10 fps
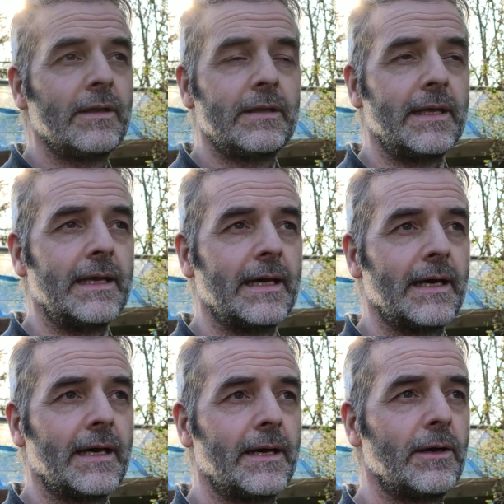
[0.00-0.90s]

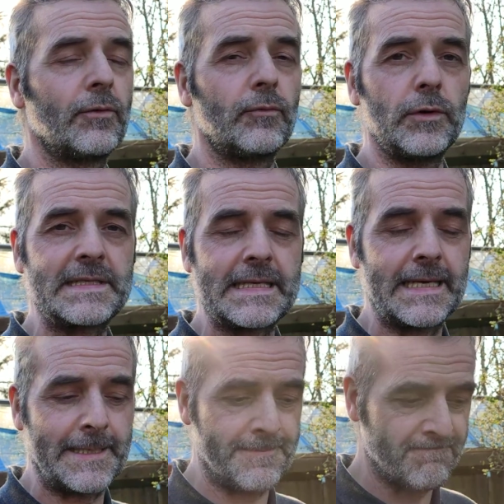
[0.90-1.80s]
the roots.
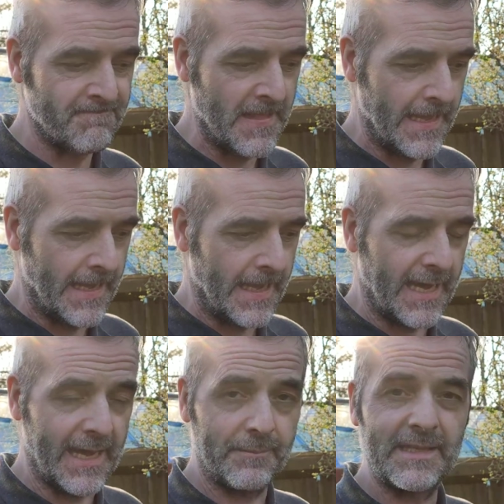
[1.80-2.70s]

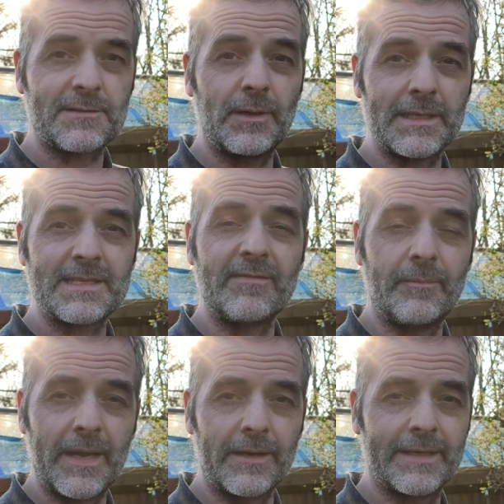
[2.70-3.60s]
This one looks even
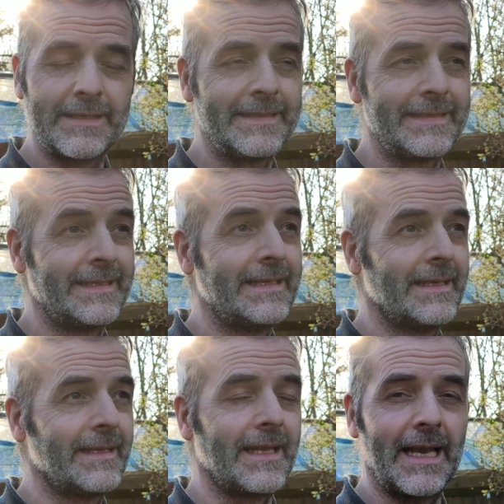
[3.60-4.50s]
bigger
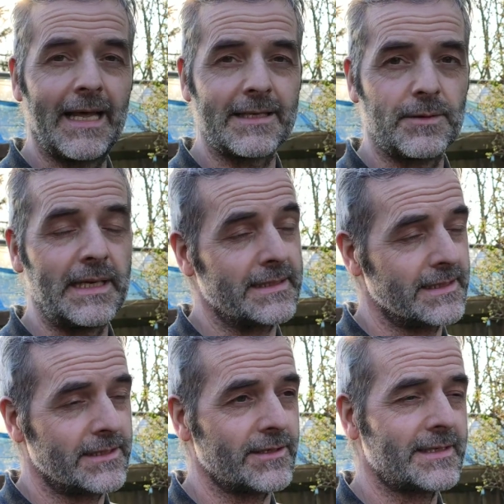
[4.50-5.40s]
than the last one. That's
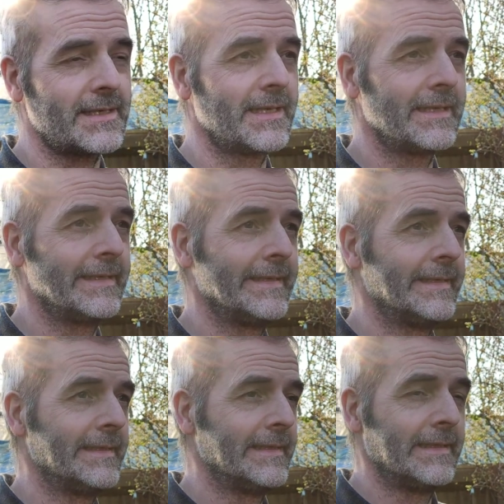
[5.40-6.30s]
just,
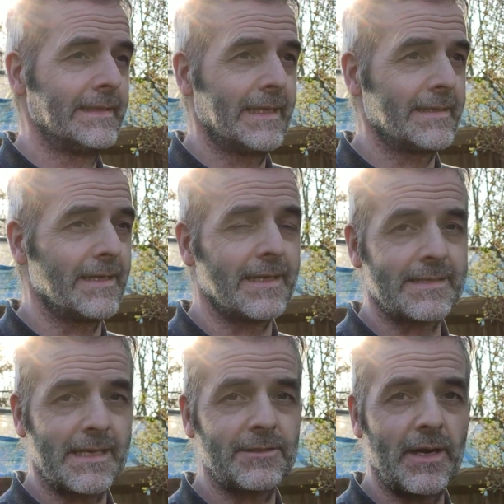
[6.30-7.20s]
it's not an
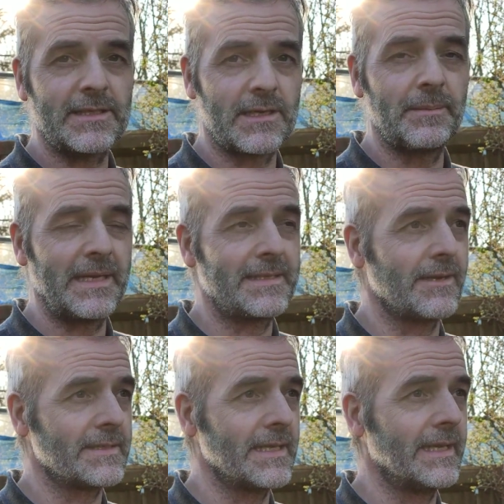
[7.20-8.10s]
exaggeration. I mean,
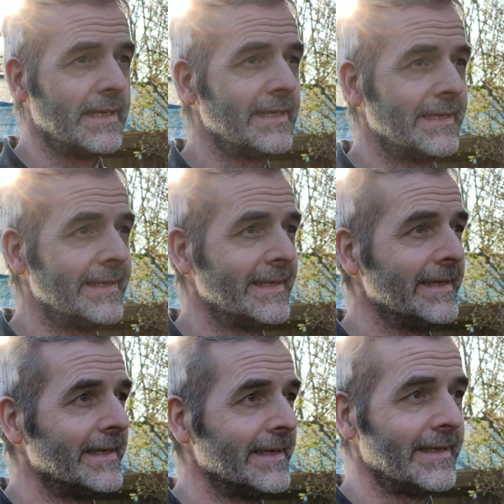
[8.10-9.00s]
seriously,
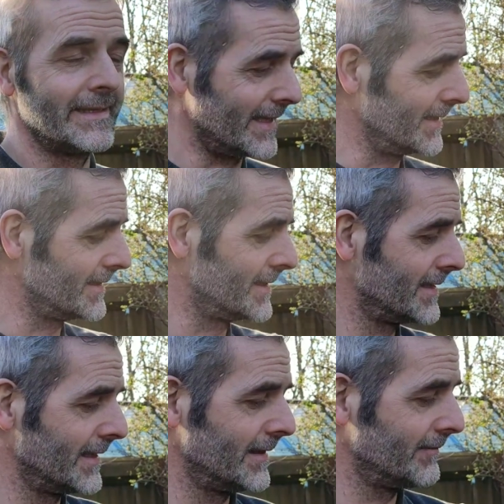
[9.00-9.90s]
this thing is
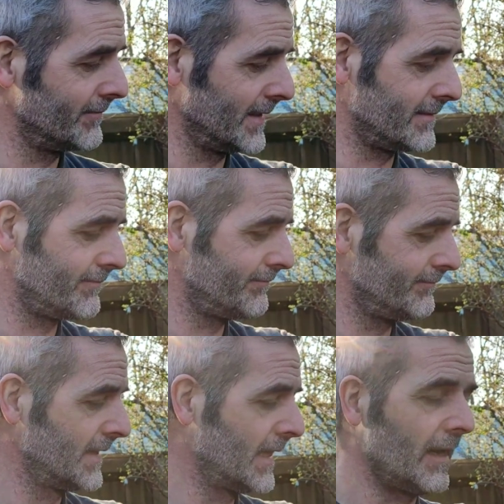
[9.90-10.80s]

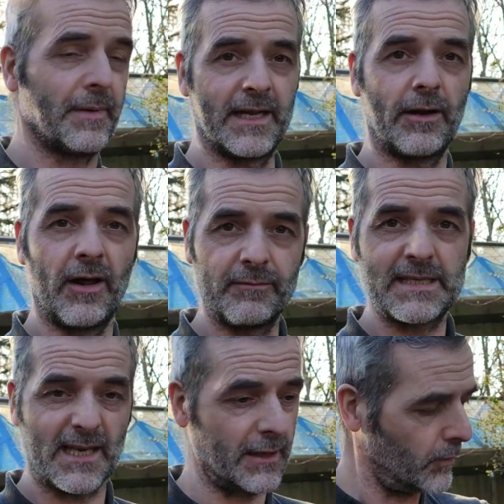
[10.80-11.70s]
I mean, I don't have
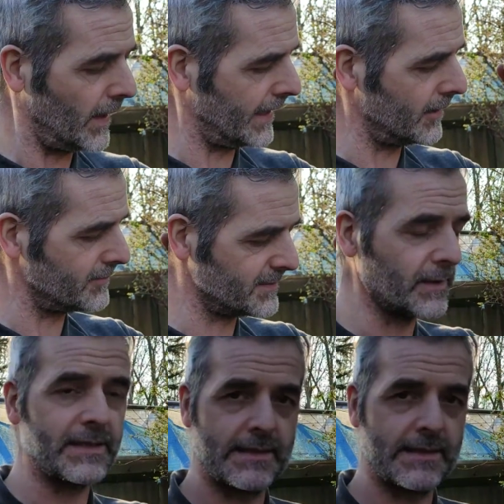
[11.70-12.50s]
particularly wide arms, but